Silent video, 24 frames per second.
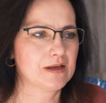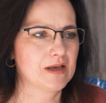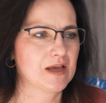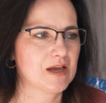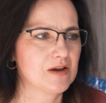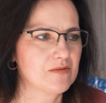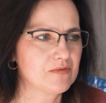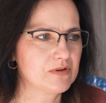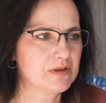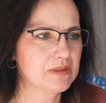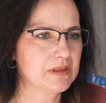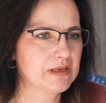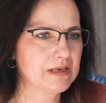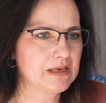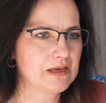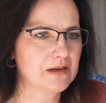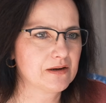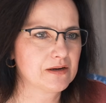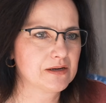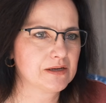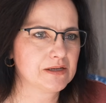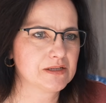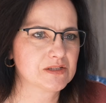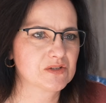Everything
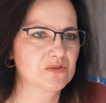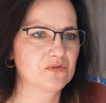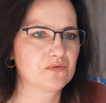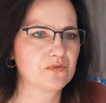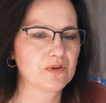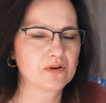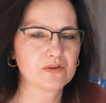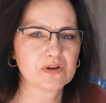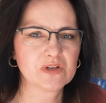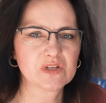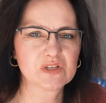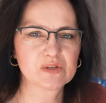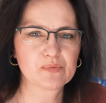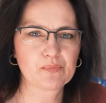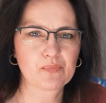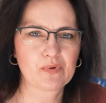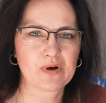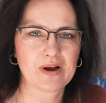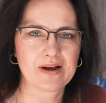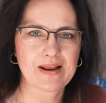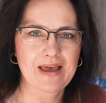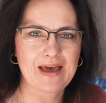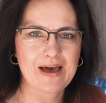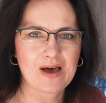here is very
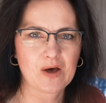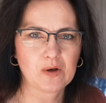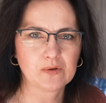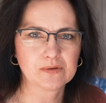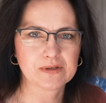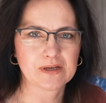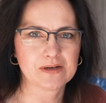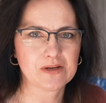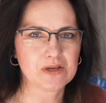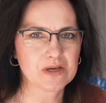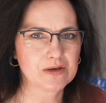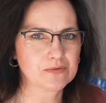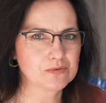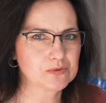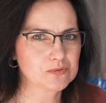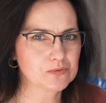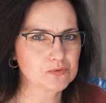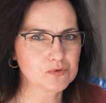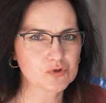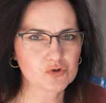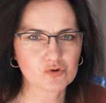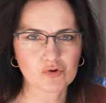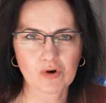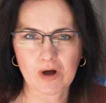spread out and you have to
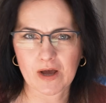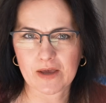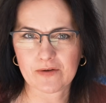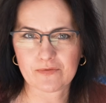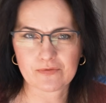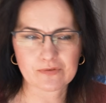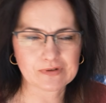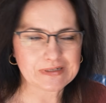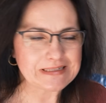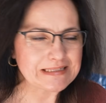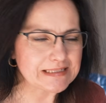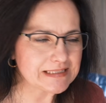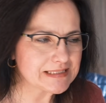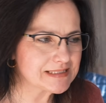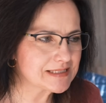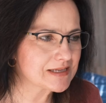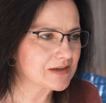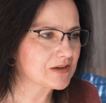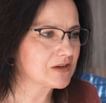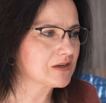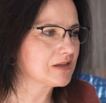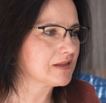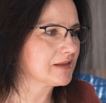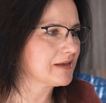drive
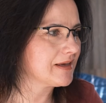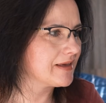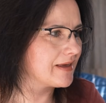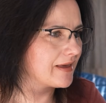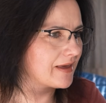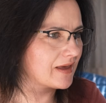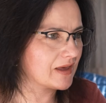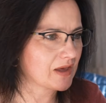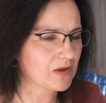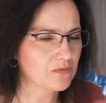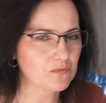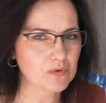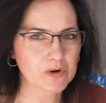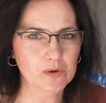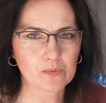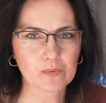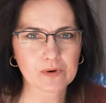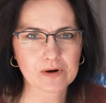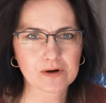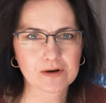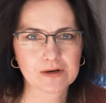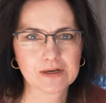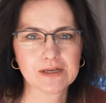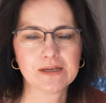literally
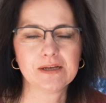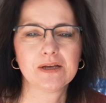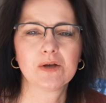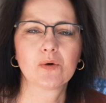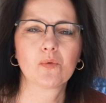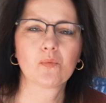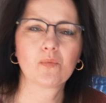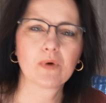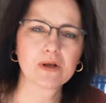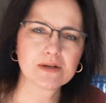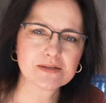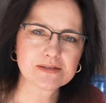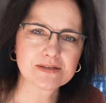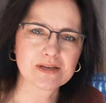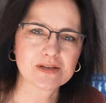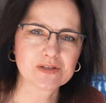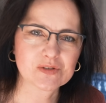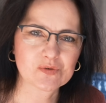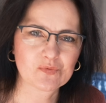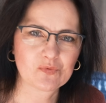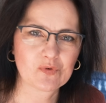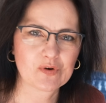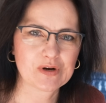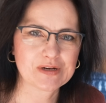everywhere.
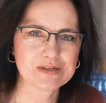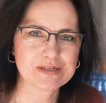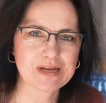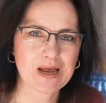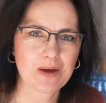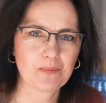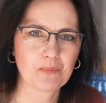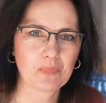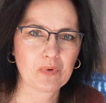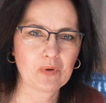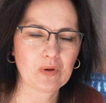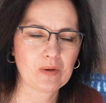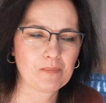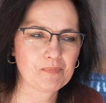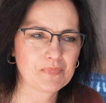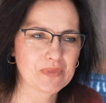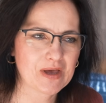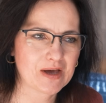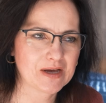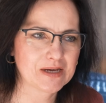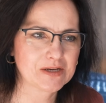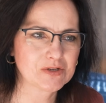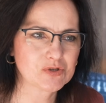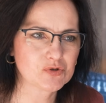Wednesdays, for example,
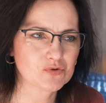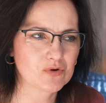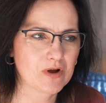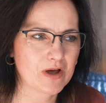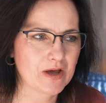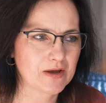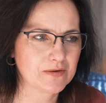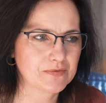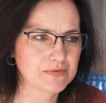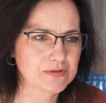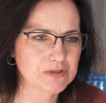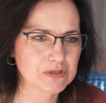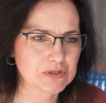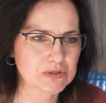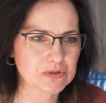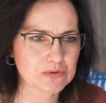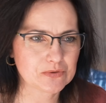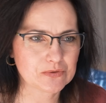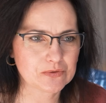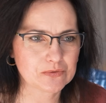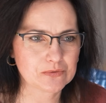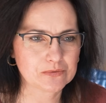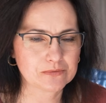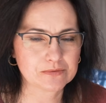I drive
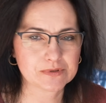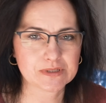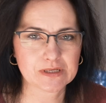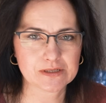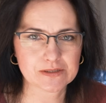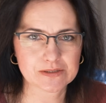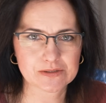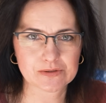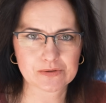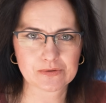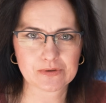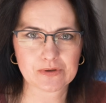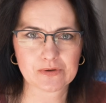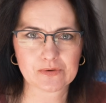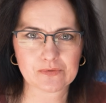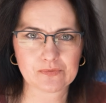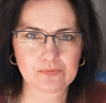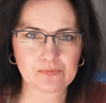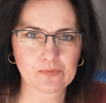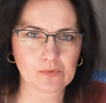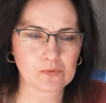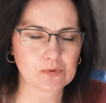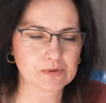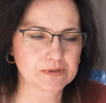to dance studio
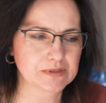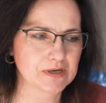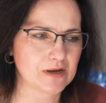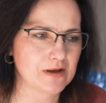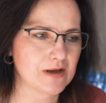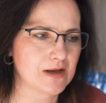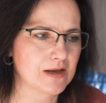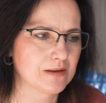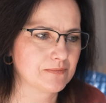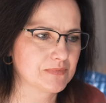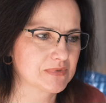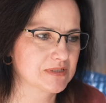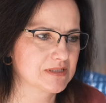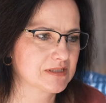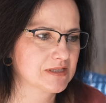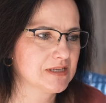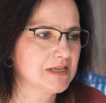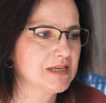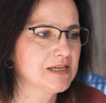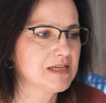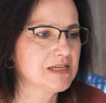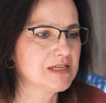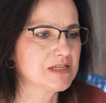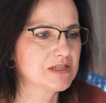four times.
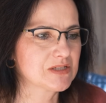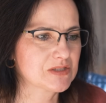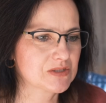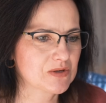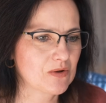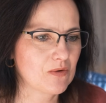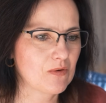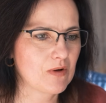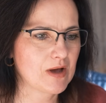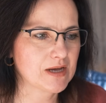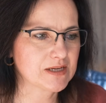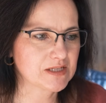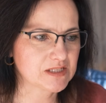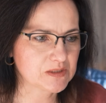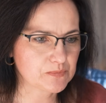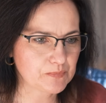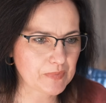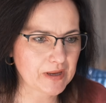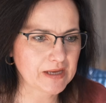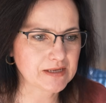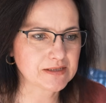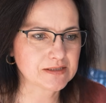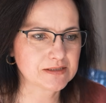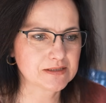So I
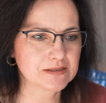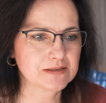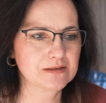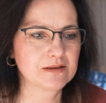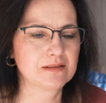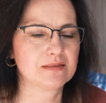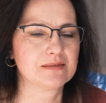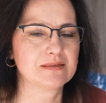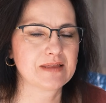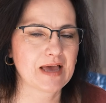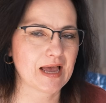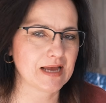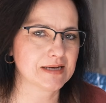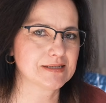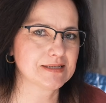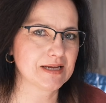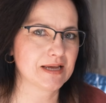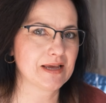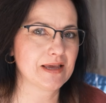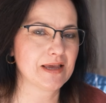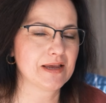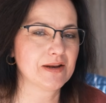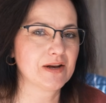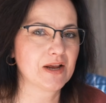spent that
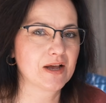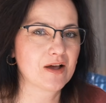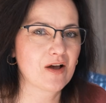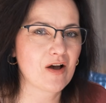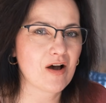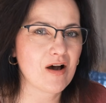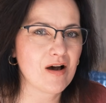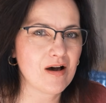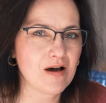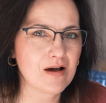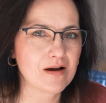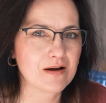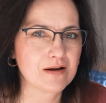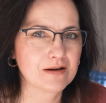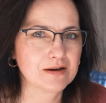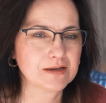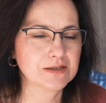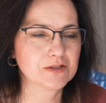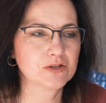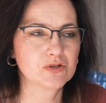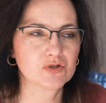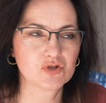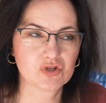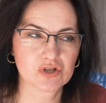day in a car
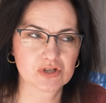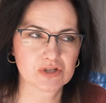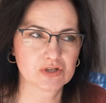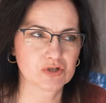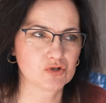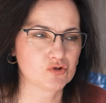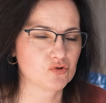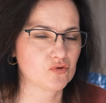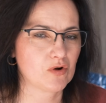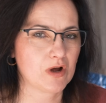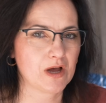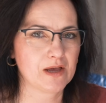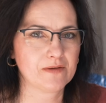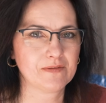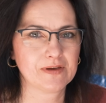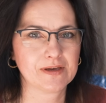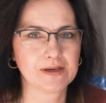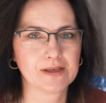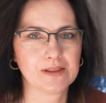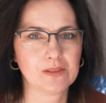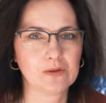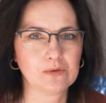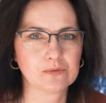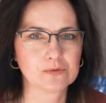just
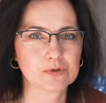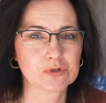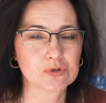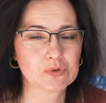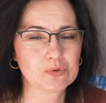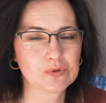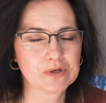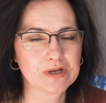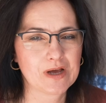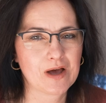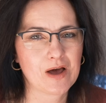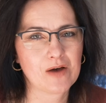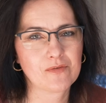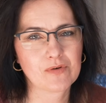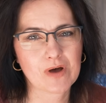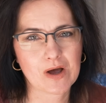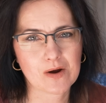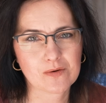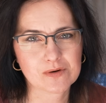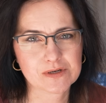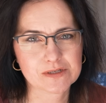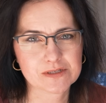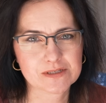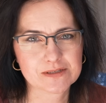driving alone two and a half
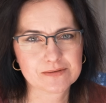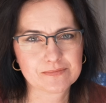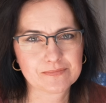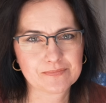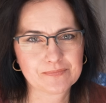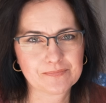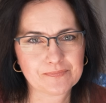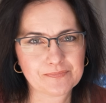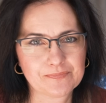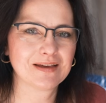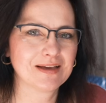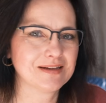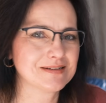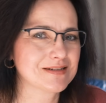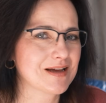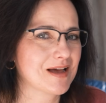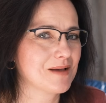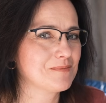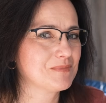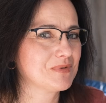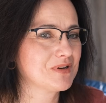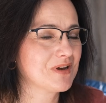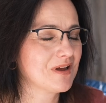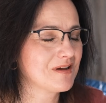hours. And
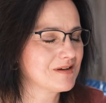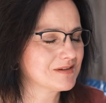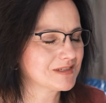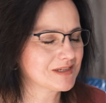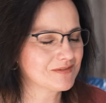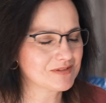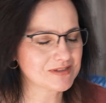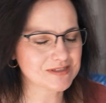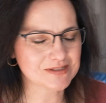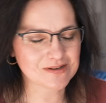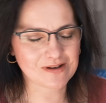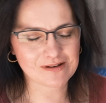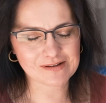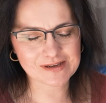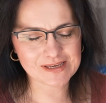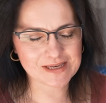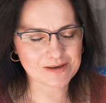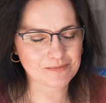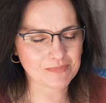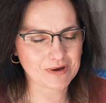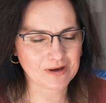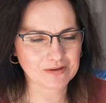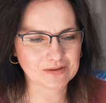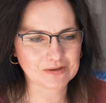I'm not even talking
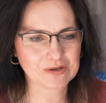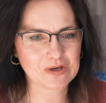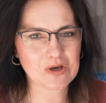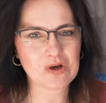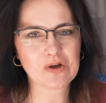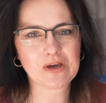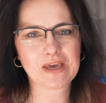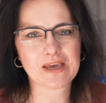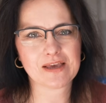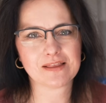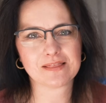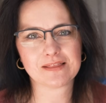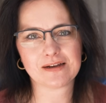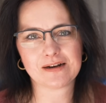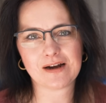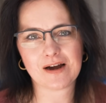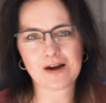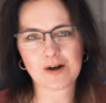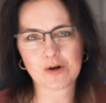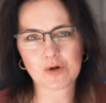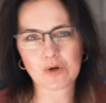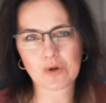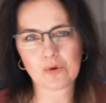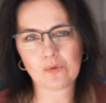about cooking. There
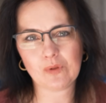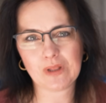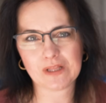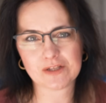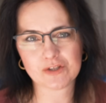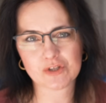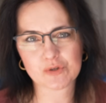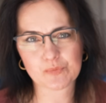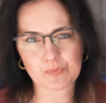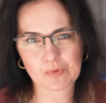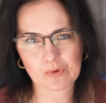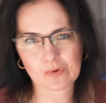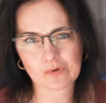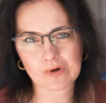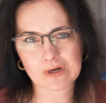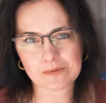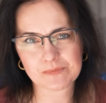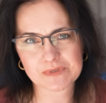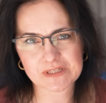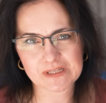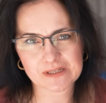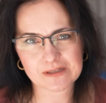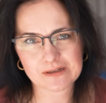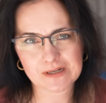are no lunch
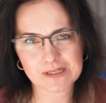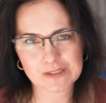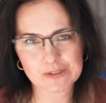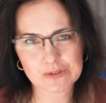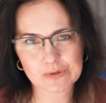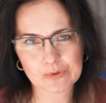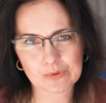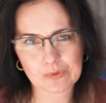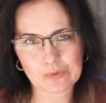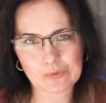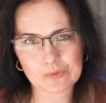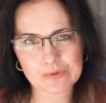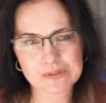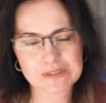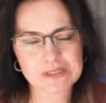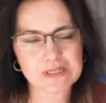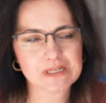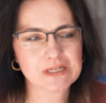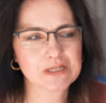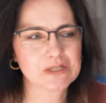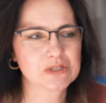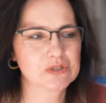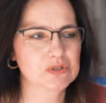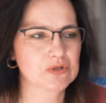programs here at schools,
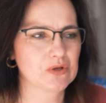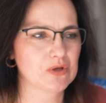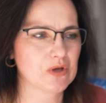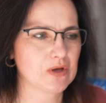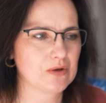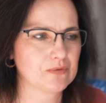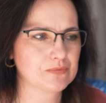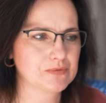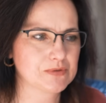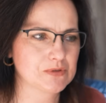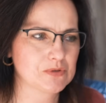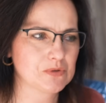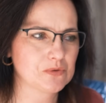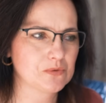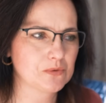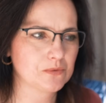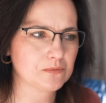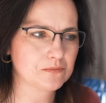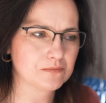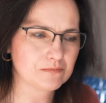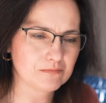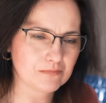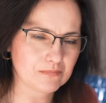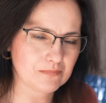so you have
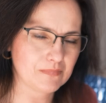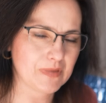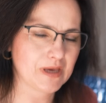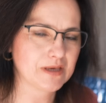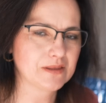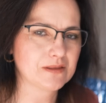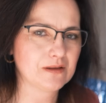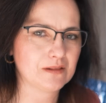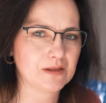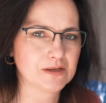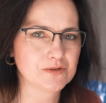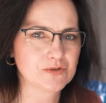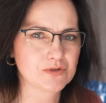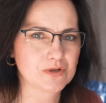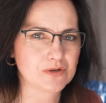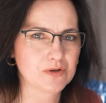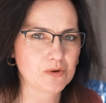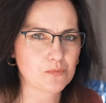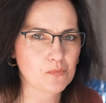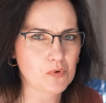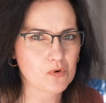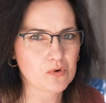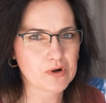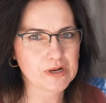to make the lunch in
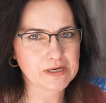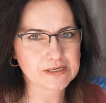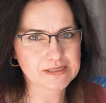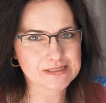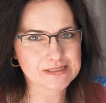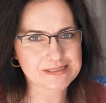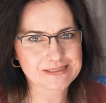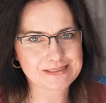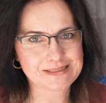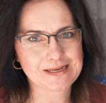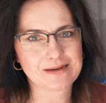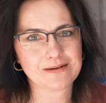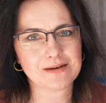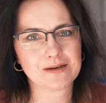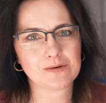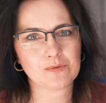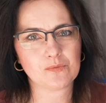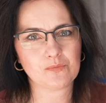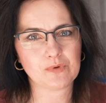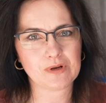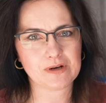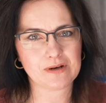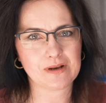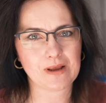the morning, send
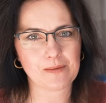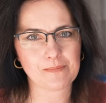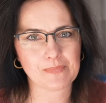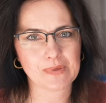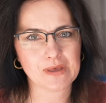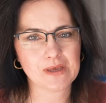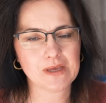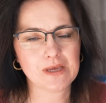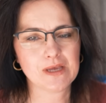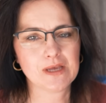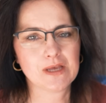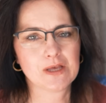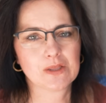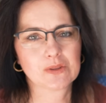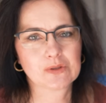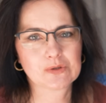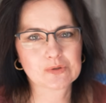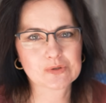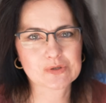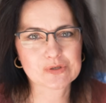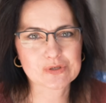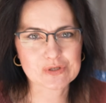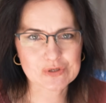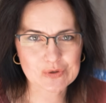it with them to
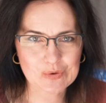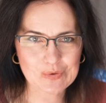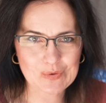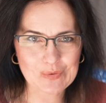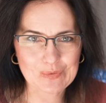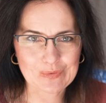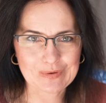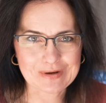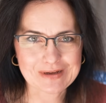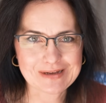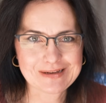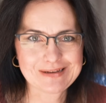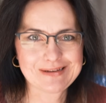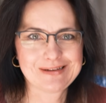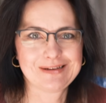the school.